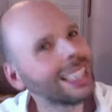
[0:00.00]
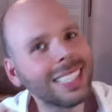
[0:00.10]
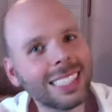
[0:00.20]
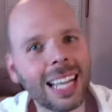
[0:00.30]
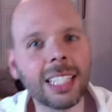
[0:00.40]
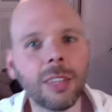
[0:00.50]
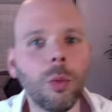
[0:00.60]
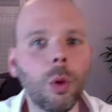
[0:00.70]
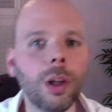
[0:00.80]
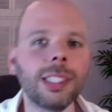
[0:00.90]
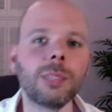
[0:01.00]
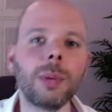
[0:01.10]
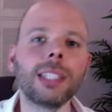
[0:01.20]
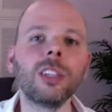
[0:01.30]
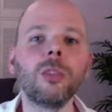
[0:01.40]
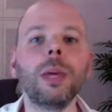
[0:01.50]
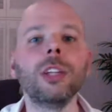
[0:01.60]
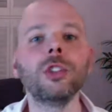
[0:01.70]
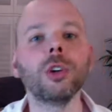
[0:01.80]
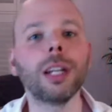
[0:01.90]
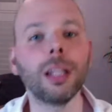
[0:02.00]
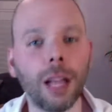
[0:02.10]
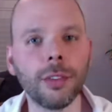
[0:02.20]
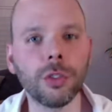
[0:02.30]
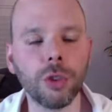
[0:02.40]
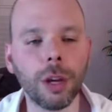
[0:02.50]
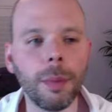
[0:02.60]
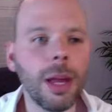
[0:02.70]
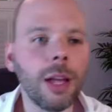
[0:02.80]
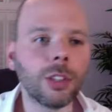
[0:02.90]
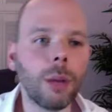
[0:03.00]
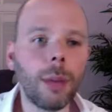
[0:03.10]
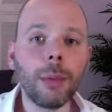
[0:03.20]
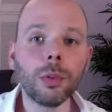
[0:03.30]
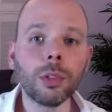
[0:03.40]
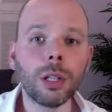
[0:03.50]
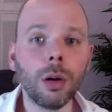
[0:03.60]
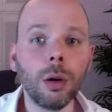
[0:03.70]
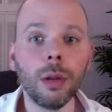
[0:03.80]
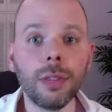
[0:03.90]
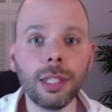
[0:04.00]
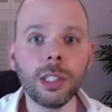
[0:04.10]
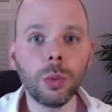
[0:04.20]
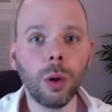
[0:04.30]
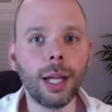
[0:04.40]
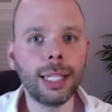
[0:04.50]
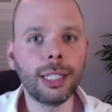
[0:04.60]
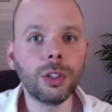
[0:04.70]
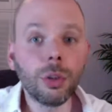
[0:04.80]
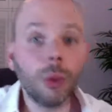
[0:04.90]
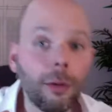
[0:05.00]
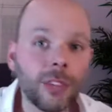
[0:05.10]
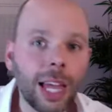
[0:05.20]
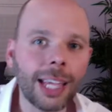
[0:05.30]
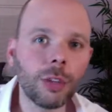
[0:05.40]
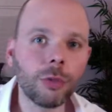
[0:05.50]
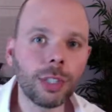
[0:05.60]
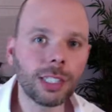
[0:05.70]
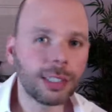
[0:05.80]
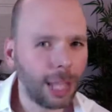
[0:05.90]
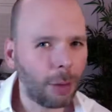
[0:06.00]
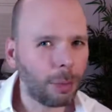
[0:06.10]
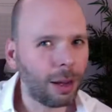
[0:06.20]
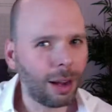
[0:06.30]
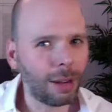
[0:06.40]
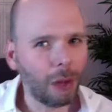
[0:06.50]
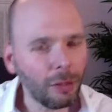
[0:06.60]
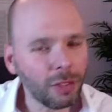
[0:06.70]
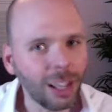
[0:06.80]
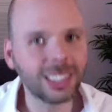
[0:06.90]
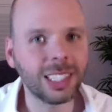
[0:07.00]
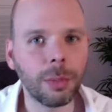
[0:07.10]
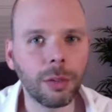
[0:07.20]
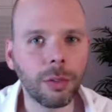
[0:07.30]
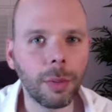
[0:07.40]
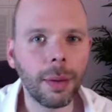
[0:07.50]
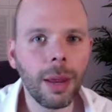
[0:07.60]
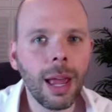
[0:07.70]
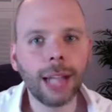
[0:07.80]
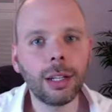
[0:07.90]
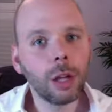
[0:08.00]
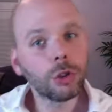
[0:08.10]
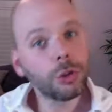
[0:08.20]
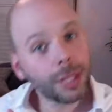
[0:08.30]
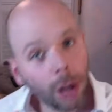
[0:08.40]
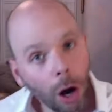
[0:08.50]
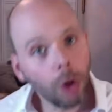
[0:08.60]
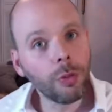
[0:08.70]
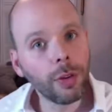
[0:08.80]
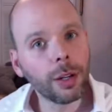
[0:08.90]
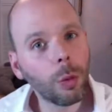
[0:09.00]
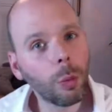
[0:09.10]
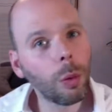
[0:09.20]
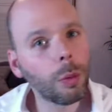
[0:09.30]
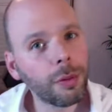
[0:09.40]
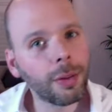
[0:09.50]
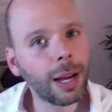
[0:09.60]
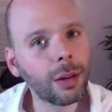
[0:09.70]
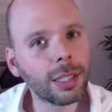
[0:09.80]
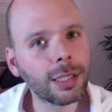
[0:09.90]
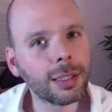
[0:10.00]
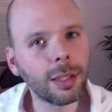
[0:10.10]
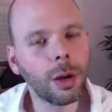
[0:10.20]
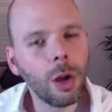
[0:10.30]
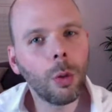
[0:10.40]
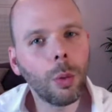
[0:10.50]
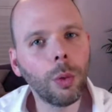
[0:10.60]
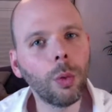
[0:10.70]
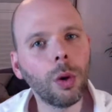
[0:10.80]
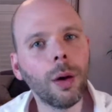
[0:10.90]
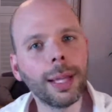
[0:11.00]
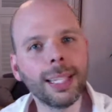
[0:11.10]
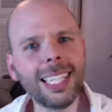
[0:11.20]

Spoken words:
understanding of what is expected of me during a live stream. So I'm able to go, this is what I need to do. I've taken a risk now, but I've learned something from it. And during COVID, what we found is that we're all going,